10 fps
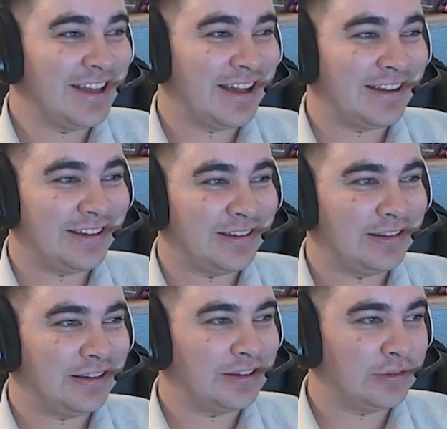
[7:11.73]

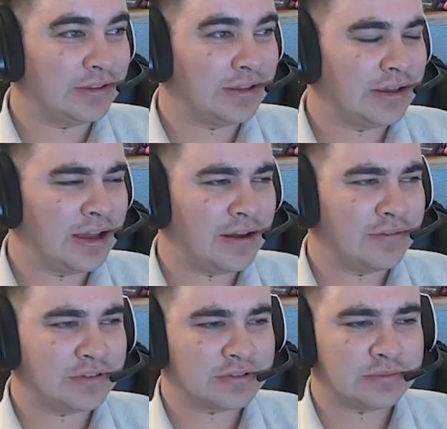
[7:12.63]
I don't think I
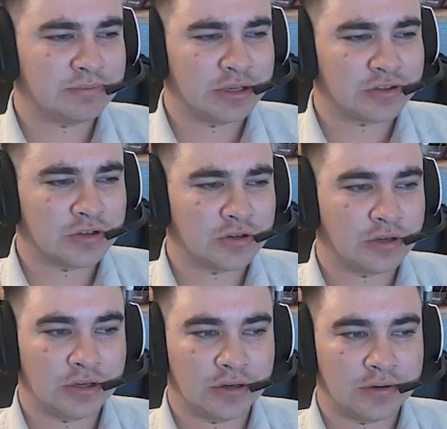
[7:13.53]
have his picture
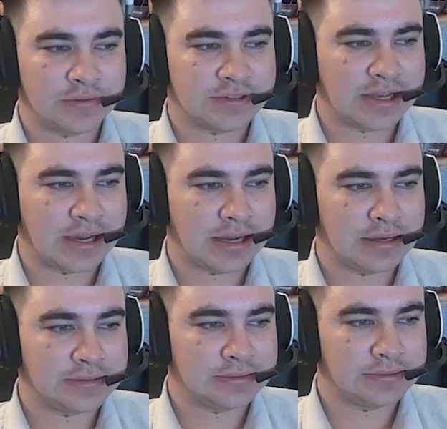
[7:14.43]
here. Sad.